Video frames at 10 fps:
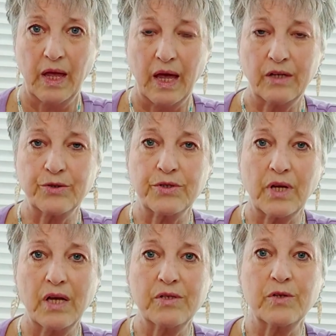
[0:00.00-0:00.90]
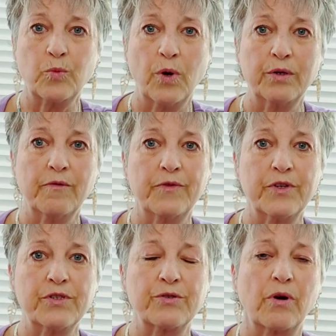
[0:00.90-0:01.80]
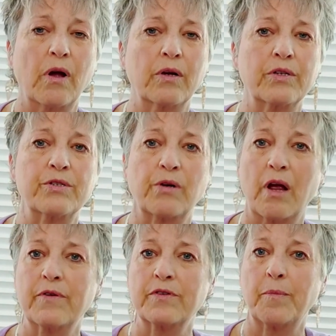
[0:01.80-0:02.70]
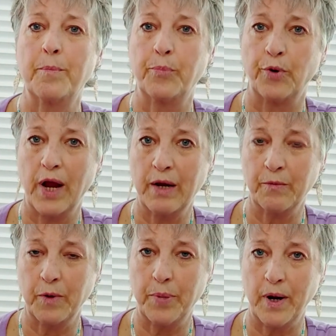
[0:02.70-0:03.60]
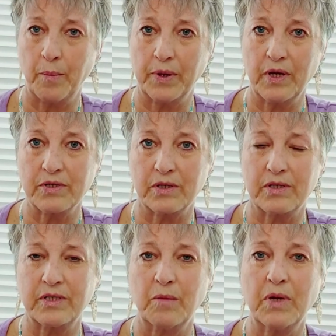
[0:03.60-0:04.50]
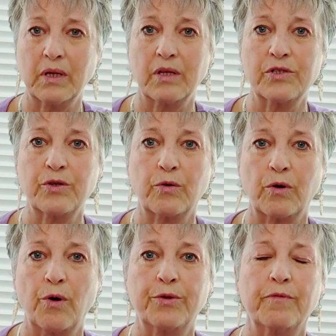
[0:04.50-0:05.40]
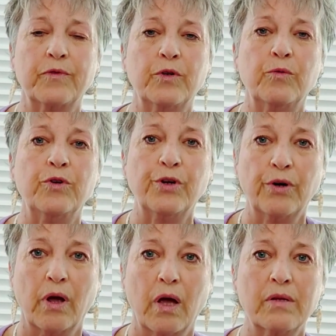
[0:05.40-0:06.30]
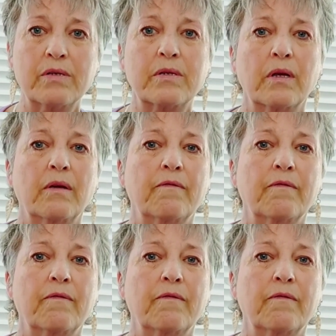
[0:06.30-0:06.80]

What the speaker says: Exercise is one of the strongest drivers of brain repair because it stimulates the growth of new neurons,